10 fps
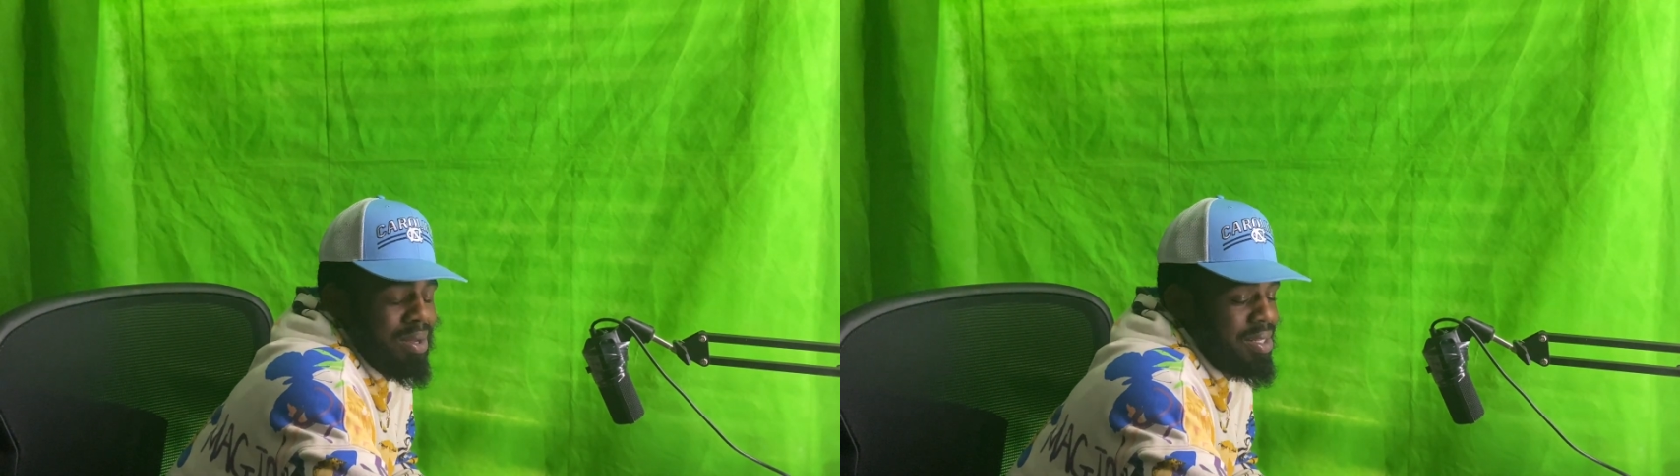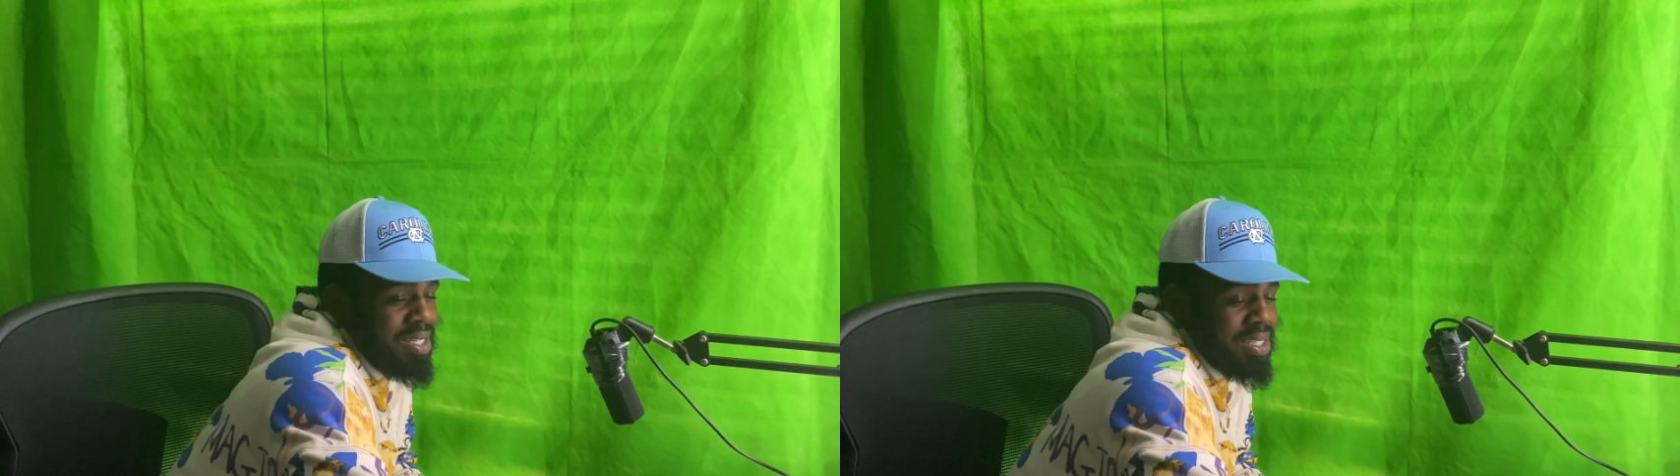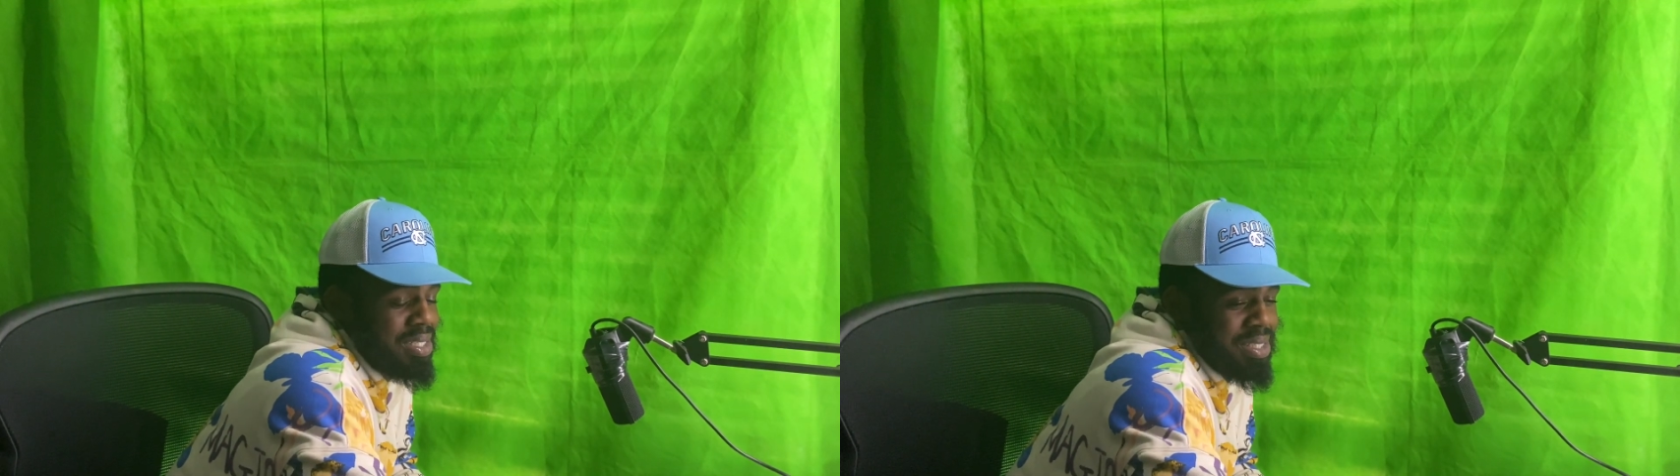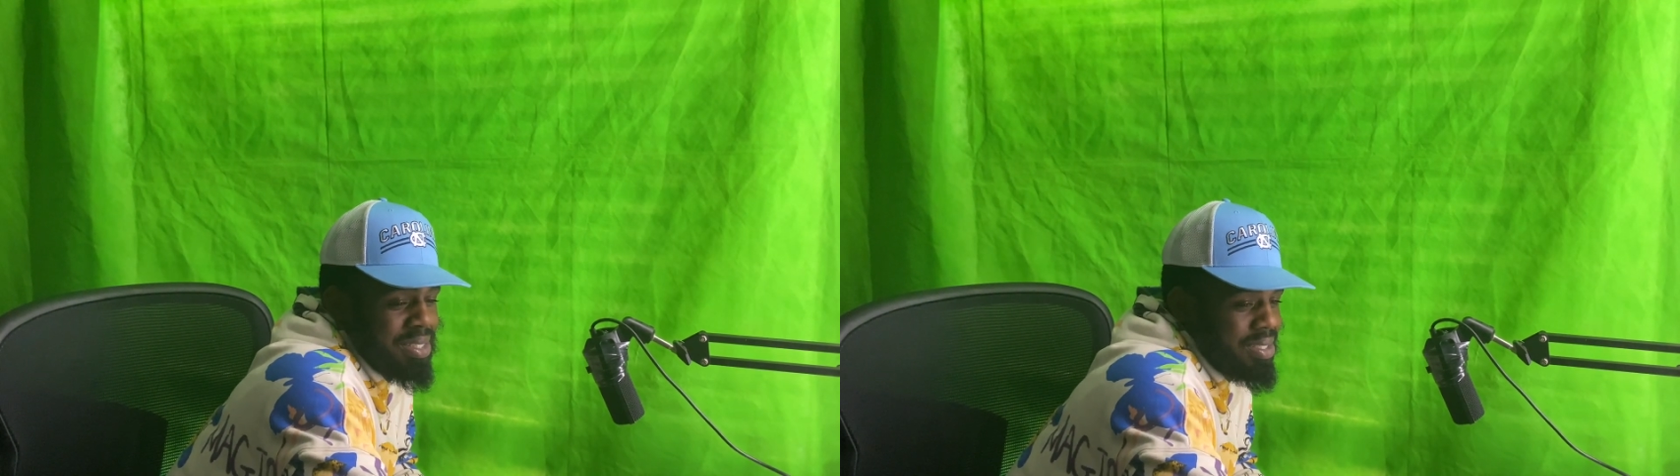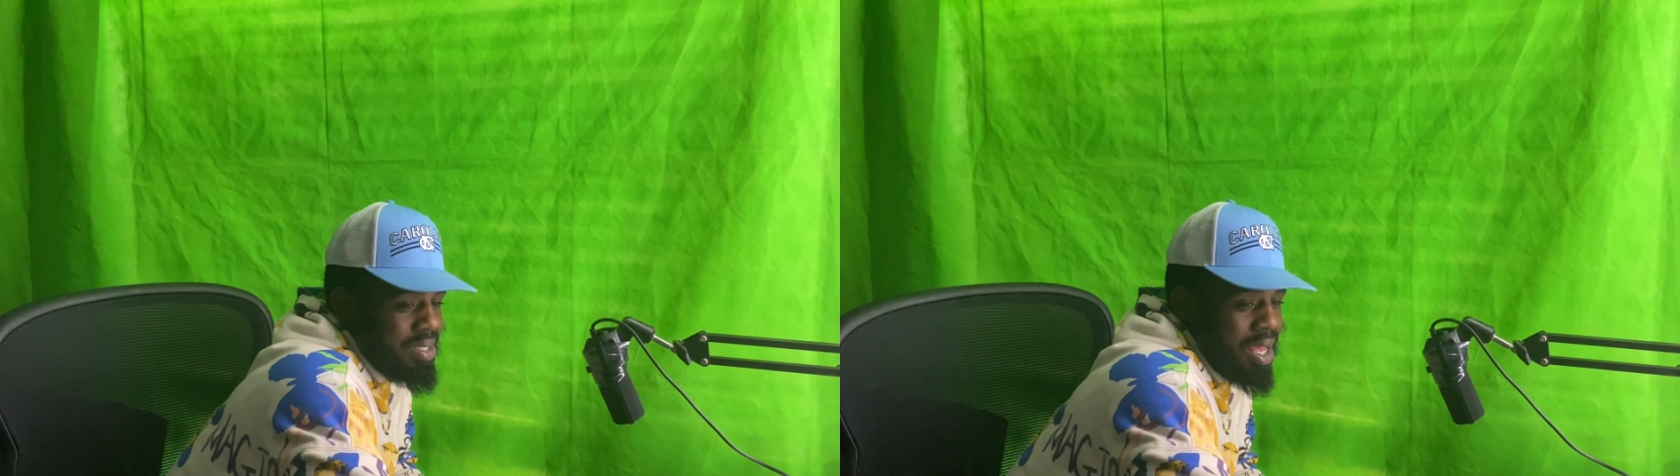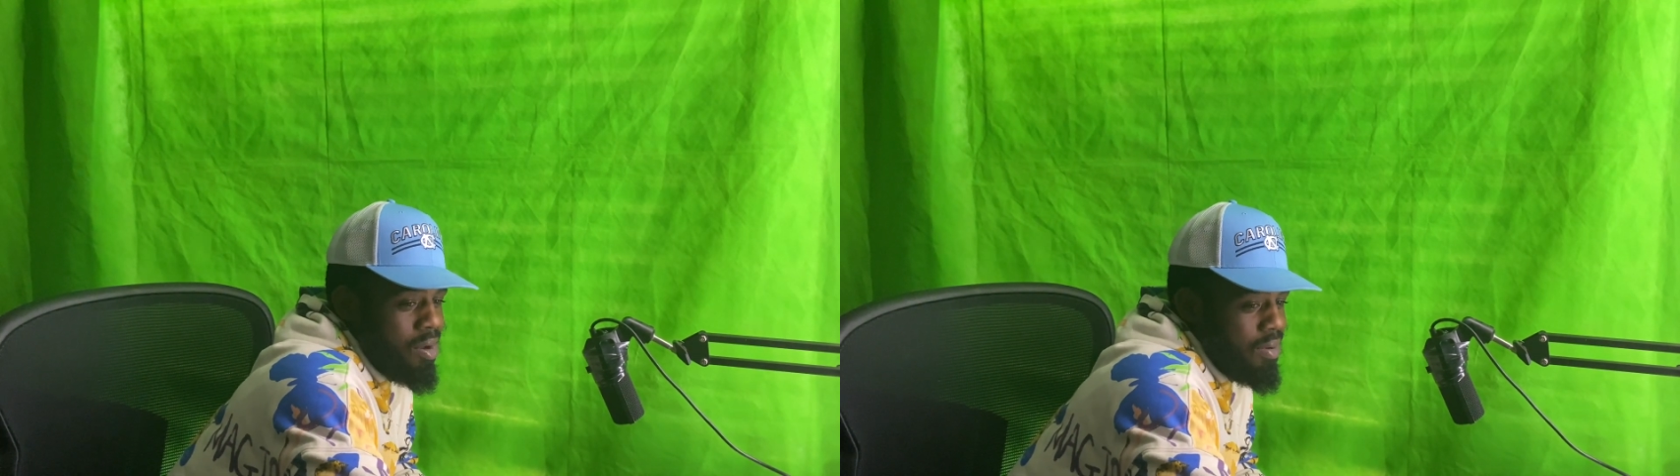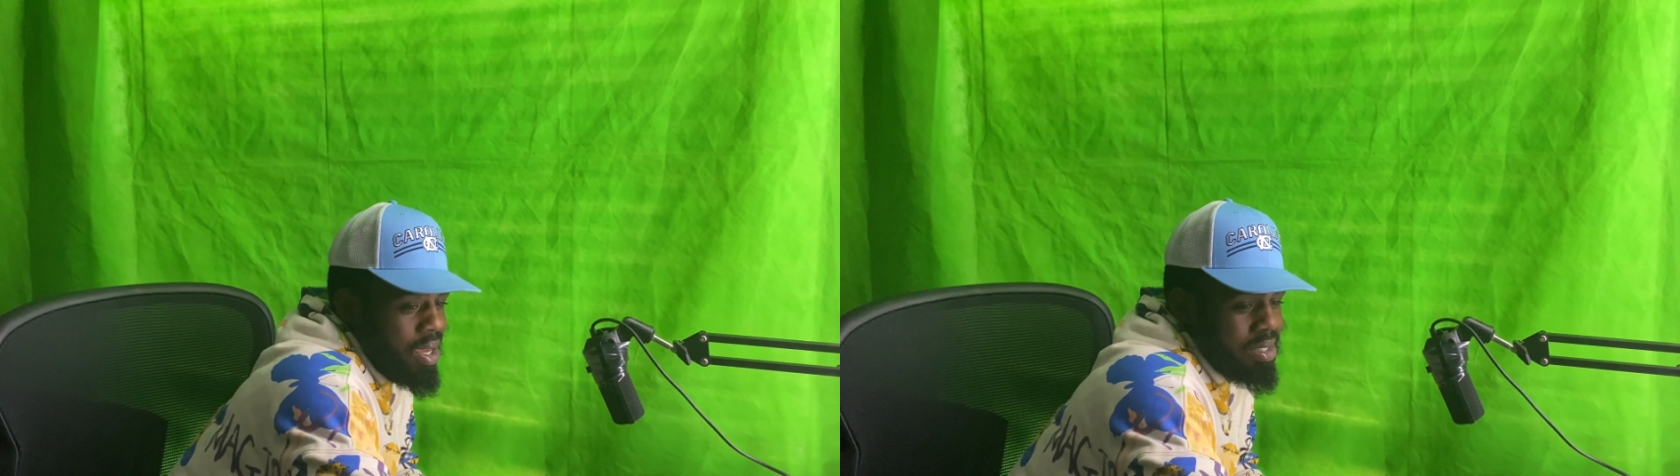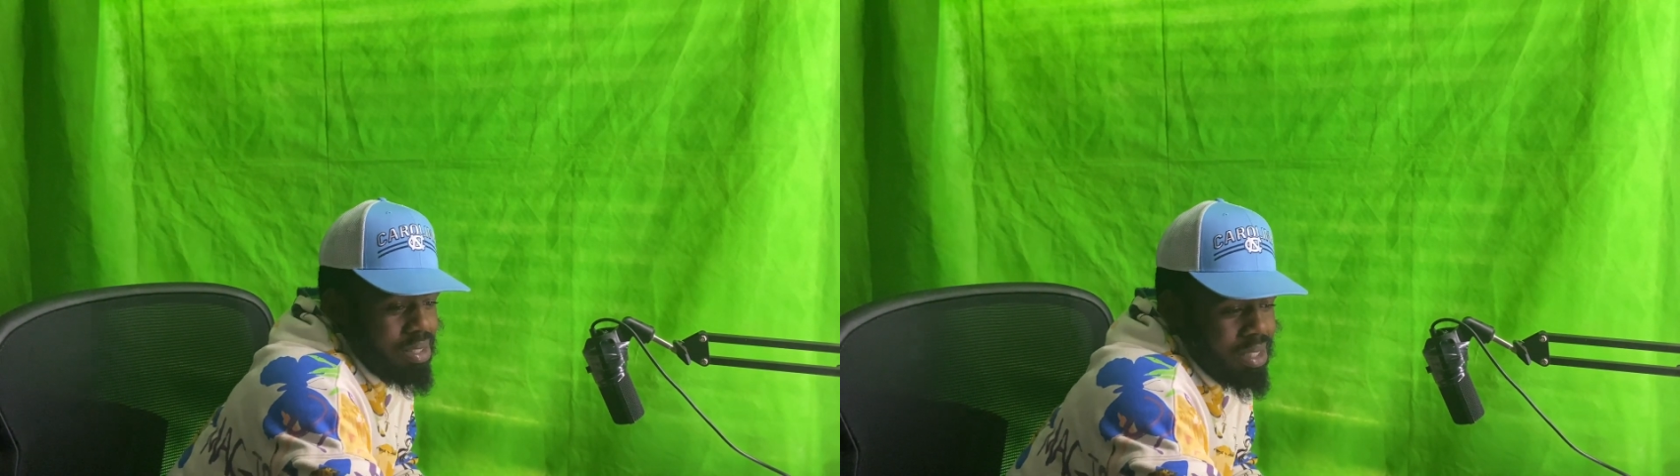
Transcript: just outrageous